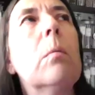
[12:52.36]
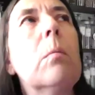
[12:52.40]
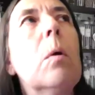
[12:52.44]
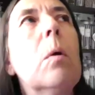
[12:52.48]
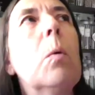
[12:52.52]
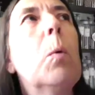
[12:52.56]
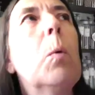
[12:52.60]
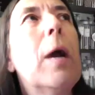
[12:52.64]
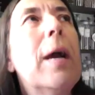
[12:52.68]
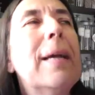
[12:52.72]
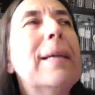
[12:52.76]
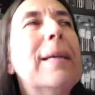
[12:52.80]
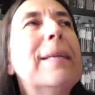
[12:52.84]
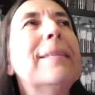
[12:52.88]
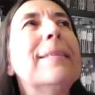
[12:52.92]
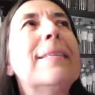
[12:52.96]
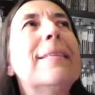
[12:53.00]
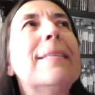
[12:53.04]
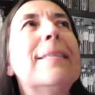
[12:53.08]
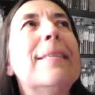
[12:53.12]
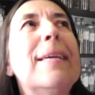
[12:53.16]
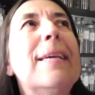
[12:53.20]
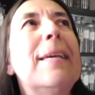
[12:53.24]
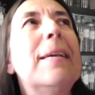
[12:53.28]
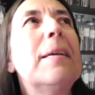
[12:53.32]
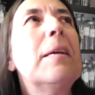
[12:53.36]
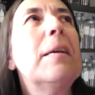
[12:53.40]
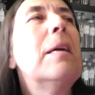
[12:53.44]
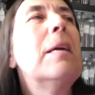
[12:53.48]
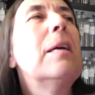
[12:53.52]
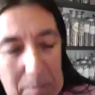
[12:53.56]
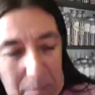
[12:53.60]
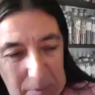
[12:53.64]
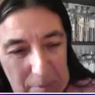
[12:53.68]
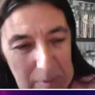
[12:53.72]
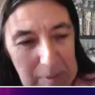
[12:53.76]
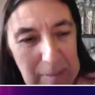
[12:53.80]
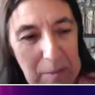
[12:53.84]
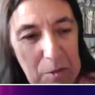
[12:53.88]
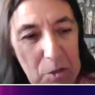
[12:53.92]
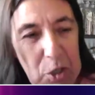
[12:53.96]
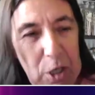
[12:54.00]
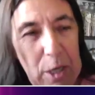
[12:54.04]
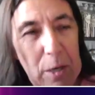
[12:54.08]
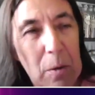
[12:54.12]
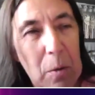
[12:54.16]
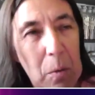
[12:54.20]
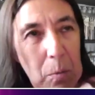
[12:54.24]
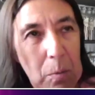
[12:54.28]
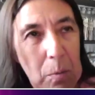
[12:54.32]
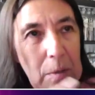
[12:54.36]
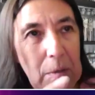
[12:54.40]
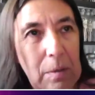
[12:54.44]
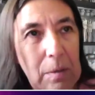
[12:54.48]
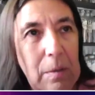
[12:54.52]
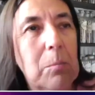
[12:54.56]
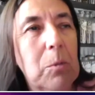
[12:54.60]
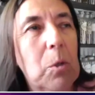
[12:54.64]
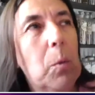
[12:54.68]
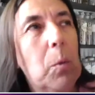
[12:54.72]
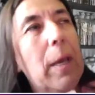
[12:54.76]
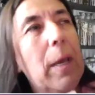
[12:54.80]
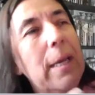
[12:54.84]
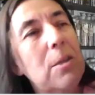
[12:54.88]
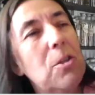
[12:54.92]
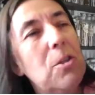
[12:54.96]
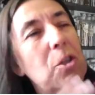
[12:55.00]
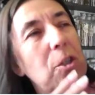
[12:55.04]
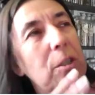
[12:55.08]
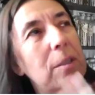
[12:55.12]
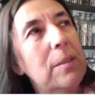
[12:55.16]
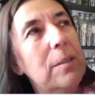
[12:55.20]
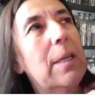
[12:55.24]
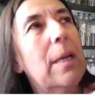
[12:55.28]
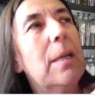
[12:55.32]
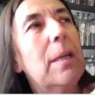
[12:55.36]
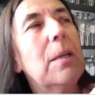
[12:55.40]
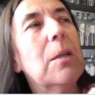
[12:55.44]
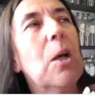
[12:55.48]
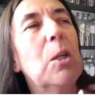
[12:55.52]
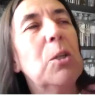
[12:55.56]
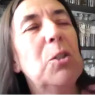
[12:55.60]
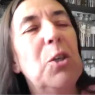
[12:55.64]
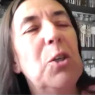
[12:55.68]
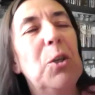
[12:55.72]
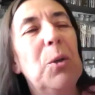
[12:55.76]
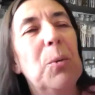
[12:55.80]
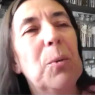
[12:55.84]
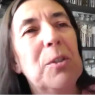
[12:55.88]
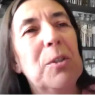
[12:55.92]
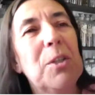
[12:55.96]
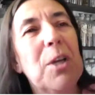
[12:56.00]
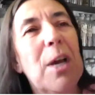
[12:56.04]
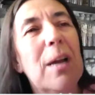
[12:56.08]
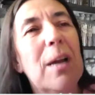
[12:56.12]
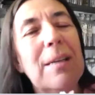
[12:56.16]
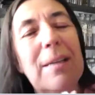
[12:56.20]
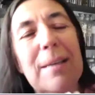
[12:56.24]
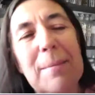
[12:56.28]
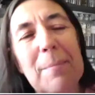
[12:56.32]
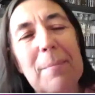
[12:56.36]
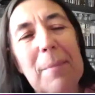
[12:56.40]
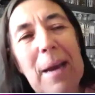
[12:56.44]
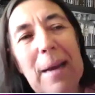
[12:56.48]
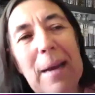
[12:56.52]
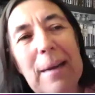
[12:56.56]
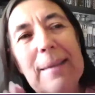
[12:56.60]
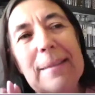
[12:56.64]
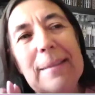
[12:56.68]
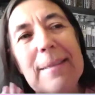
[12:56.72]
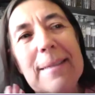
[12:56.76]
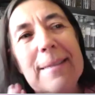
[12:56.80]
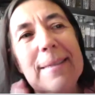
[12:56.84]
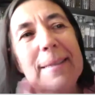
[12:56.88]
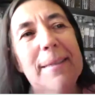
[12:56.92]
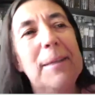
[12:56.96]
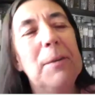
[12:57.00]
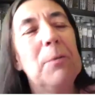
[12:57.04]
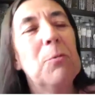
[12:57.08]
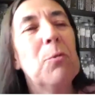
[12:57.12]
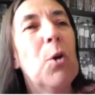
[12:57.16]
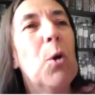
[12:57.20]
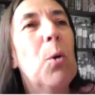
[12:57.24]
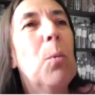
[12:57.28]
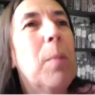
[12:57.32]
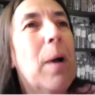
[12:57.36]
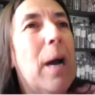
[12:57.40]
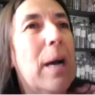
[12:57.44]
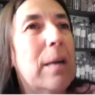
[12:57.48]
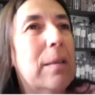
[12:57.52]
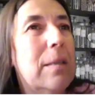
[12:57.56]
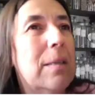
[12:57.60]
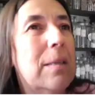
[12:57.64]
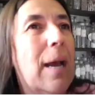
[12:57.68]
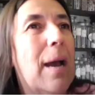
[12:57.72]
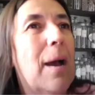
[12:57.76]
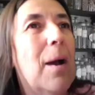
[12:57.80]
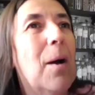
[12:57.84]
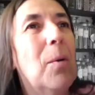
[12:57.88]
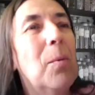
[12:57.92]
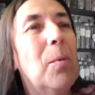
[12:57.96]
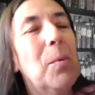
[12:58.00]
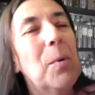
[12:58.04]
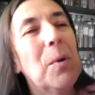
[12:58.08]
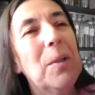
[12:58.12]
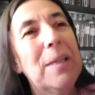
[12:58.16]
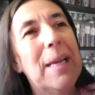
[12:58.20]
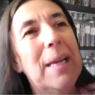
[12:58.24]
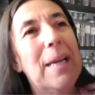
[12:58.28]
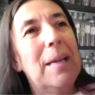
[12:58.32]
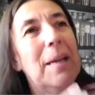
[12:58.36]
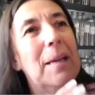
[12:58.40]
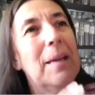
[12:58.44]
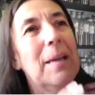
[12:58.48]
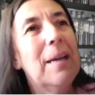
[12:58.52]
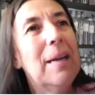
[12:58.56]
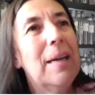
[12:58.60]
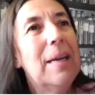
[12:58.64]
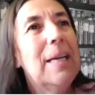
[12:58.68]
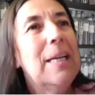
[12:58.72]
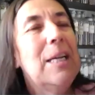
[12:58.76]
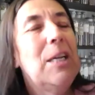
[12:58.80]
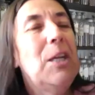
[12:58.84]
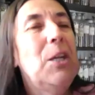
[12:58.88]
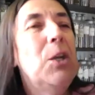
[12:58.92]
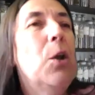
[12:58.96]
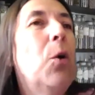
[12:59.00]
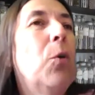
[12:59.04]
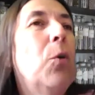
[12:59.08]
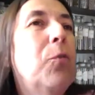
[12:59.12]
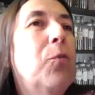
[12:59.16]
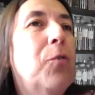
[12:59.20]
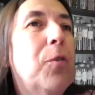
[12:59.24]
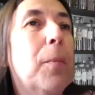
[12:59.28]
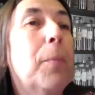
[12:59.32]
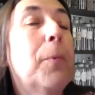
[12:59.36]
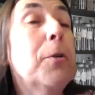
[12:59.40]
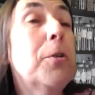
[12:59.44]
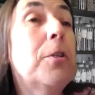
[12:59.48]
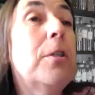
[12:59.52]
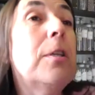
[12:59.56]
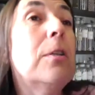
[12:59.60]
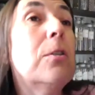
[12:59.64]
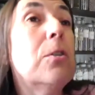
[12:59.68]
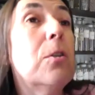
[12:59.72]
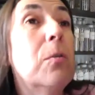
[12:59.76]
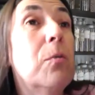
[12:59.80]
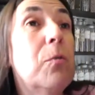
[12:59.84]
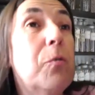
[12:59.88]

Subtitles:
Well, I could see the geolocation technology you were talking about, sending robots out where they, for precision